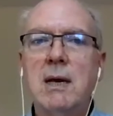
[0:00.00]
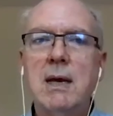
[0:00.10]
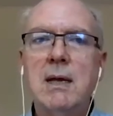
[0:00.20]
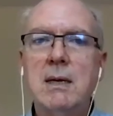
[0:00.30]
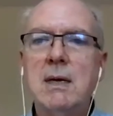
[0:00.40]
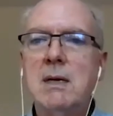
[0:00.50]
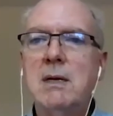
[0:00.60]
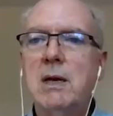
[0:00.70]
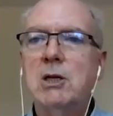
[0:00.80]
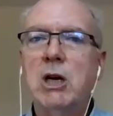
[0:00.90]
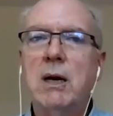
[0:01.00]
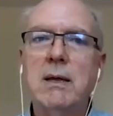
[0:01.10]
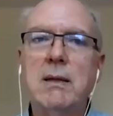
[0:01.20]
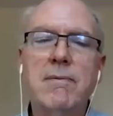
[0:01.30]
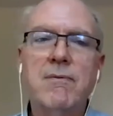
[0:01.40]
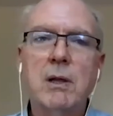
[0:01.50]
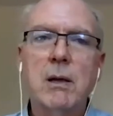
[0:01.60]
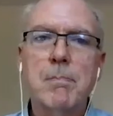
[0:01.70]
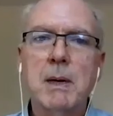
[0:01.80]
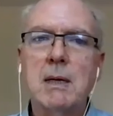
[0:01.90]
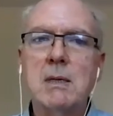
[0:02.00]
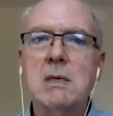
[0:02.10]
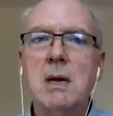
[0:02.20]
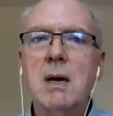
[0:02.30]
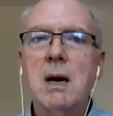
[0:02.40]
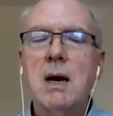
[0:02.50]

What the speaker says: in Indonesia and the Philippines.